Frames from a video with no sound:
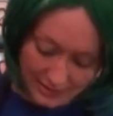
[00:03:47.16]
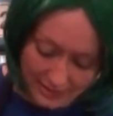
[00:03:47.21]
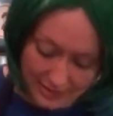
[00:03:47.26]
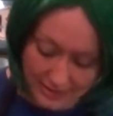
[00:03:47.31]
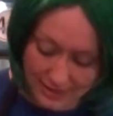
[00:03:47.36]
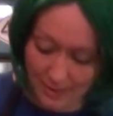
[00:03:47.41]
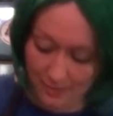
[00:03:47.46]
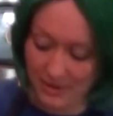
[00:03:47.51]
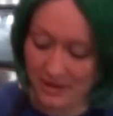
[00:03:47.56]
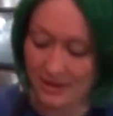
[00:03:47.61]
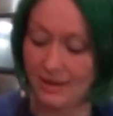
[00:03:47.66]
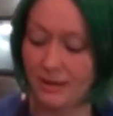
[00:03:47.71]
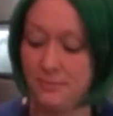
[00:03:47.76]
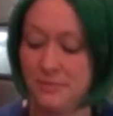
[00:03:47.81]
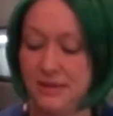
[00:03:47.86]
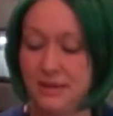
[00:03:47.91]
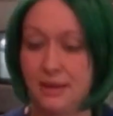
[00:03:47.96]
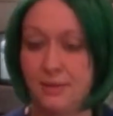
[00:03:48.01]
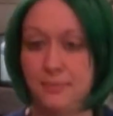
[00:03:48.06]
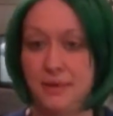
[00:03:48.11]
Yummy, yummy,
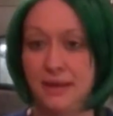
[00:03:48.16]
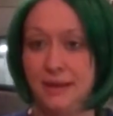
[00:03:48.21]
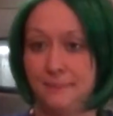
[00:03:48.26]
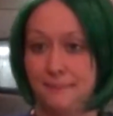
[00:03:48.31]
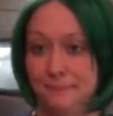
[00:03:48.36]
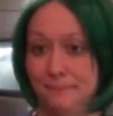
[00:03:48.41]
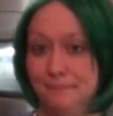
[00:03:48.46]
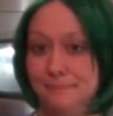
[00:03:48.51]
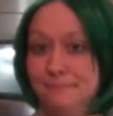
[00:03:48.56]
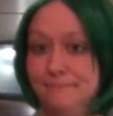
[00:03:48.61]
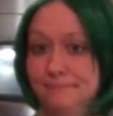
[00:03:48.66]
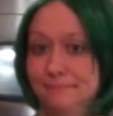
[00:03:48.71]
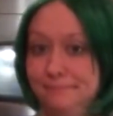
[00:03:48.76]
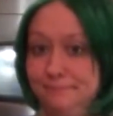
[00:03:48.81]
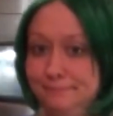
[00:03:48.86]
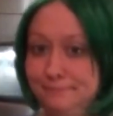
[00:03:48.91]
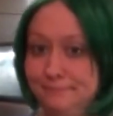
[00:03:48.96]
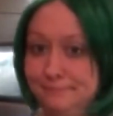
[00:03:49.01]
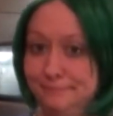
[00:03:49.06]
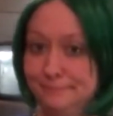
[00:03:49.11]

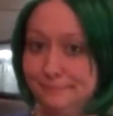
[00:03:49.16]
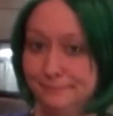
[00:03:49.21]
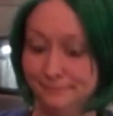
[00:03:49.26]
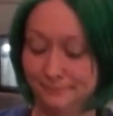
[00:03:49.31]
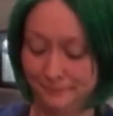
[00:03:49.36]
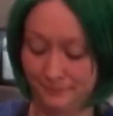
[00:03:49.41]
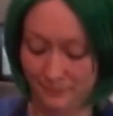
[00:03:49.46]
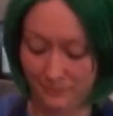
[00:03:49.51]
yummy. Mm.